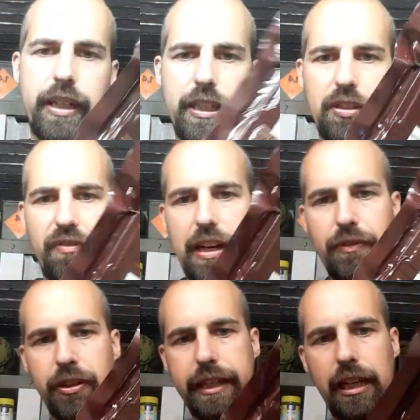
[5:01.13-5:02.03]
each
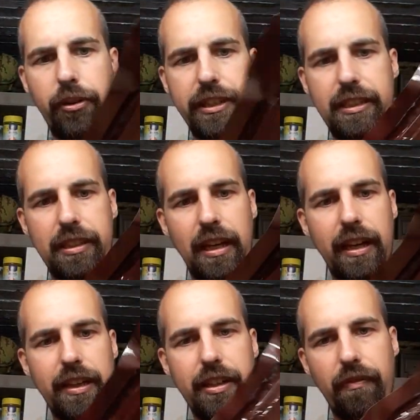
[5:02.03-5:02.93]
500 calories
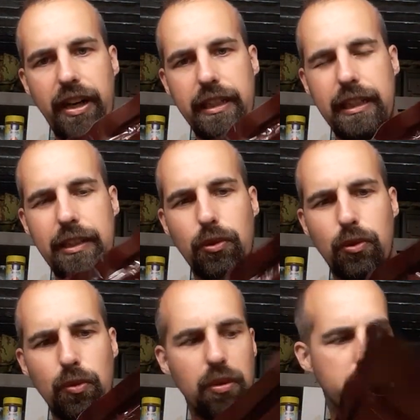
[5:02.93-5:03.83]
divided into
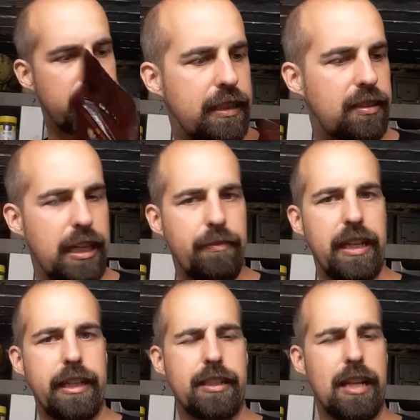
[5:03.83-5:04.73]
2 blocks. the same
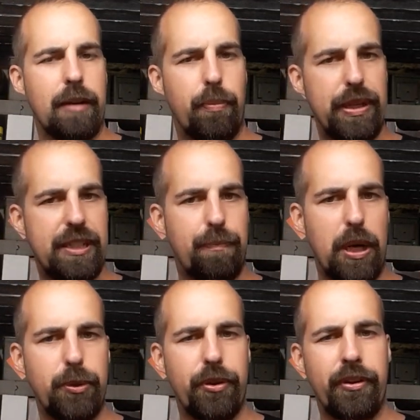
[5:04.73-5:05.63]
thing. It's like pressed
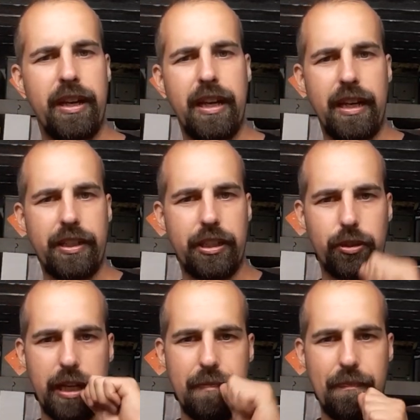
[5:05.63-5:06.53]
powder that
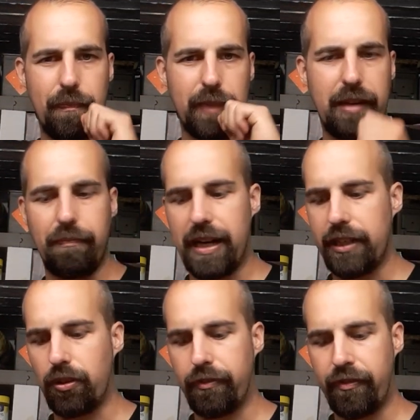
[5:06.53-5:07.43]
you can
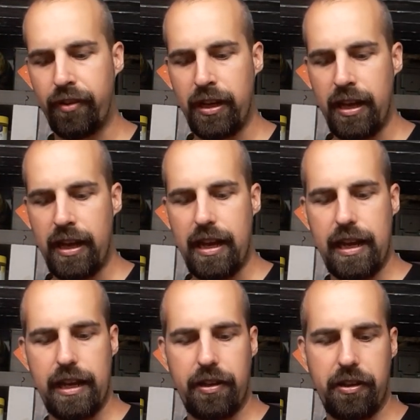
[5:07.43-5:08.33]
bite off.
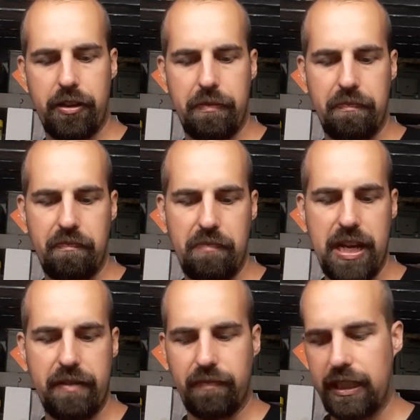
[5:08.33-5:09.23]
And
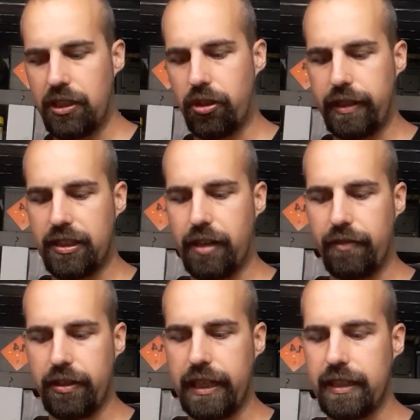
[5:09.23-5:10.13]
yeah, these are in
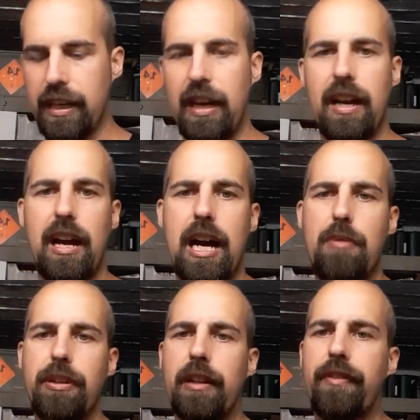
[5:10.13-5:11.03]
several things. I
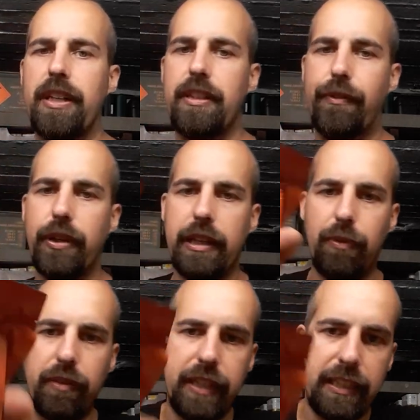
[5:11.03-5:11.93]
would advise, if you get
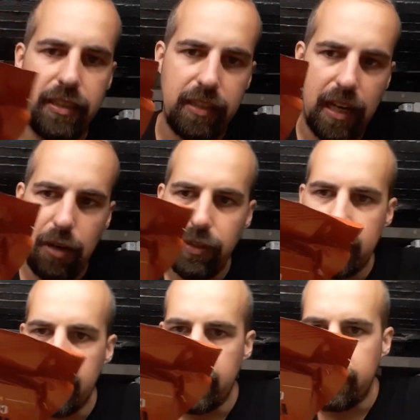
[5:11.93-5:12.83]
one of these, I would say